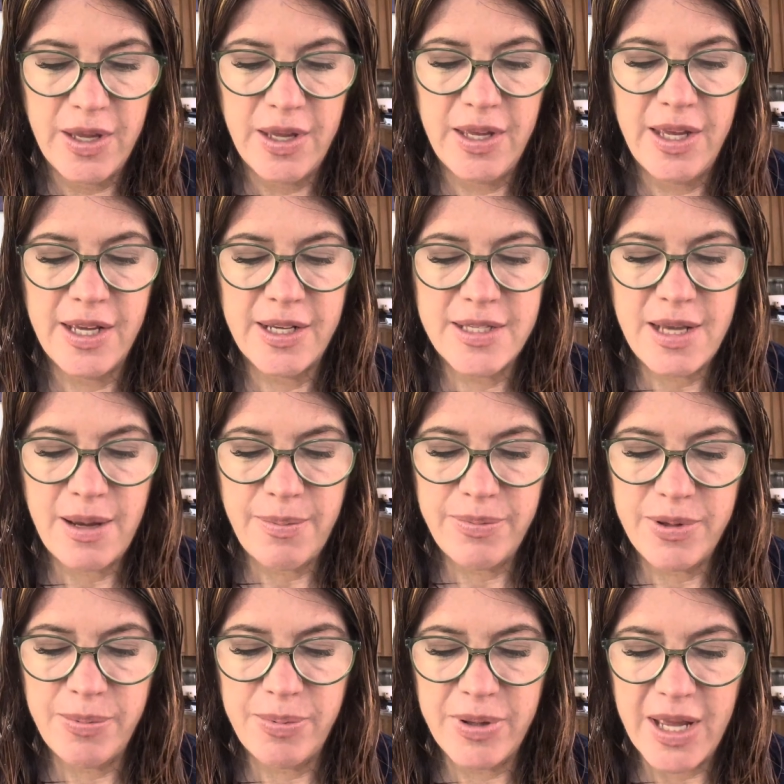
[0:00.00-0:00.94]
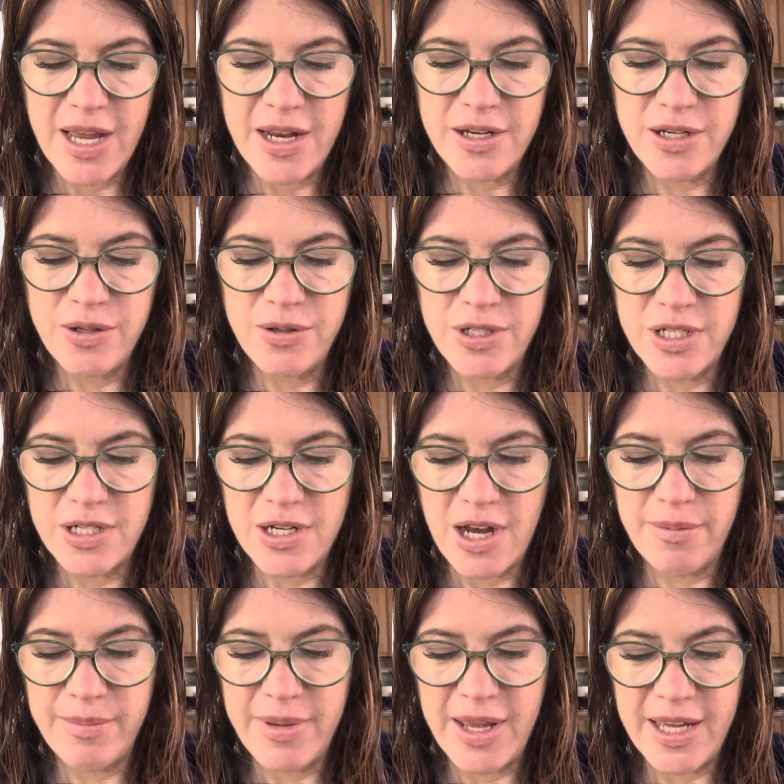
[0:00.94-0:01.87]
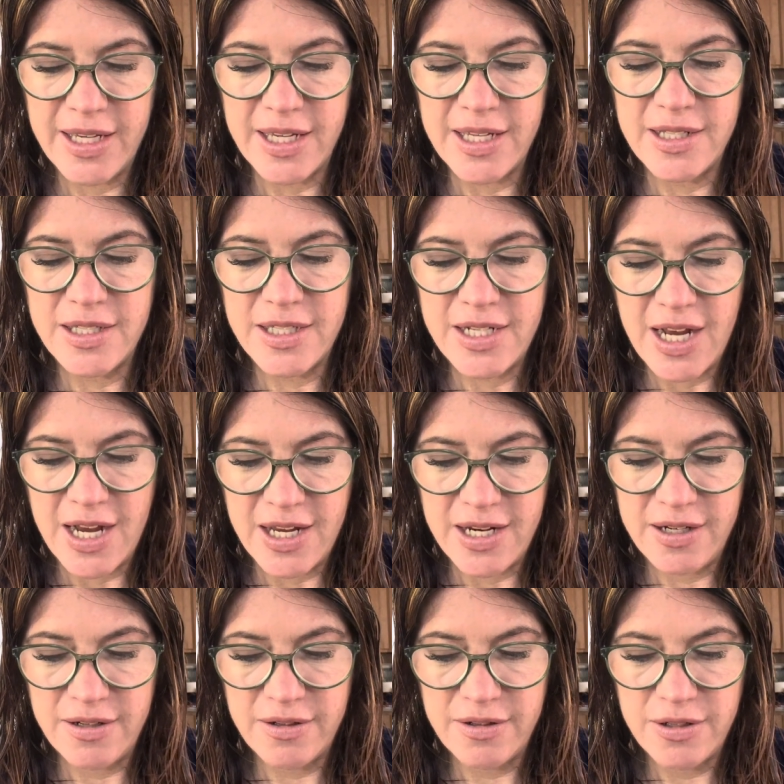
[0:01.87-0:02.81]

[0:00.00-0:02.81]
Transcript: Accept the plan you did not make instead.